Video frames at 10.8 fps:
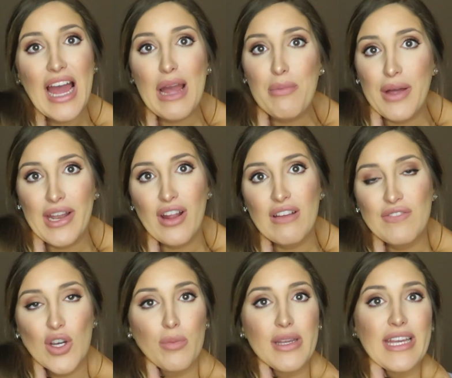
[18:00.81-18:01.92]
I plan on
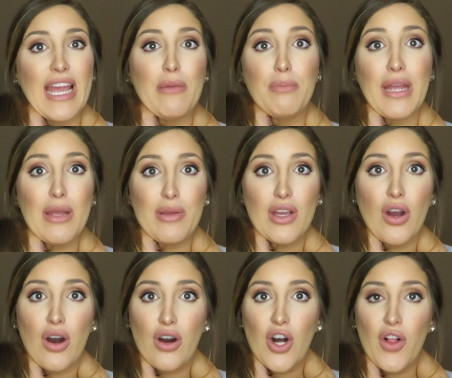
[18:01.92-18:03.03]
filming a baby
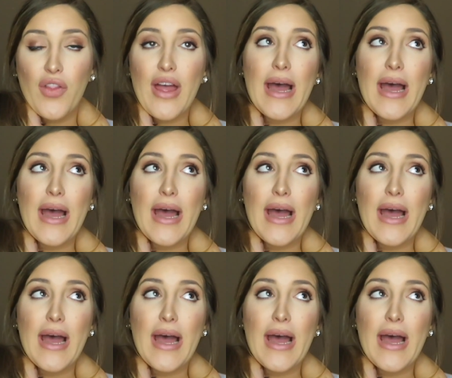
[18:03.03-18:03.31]
haul